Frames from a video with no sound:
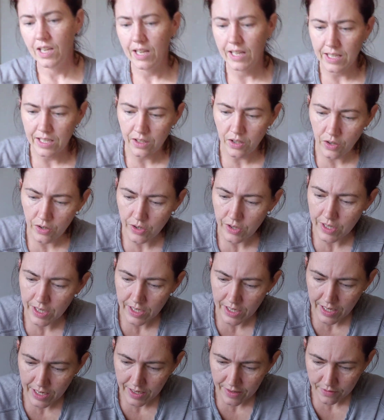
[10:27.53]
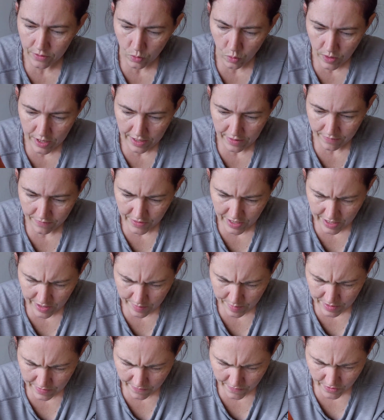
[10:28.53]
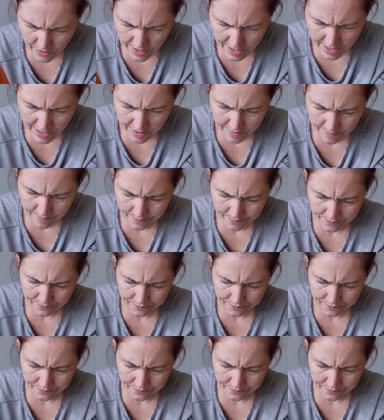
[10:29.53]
Now you know you gotta have a wet environment for that.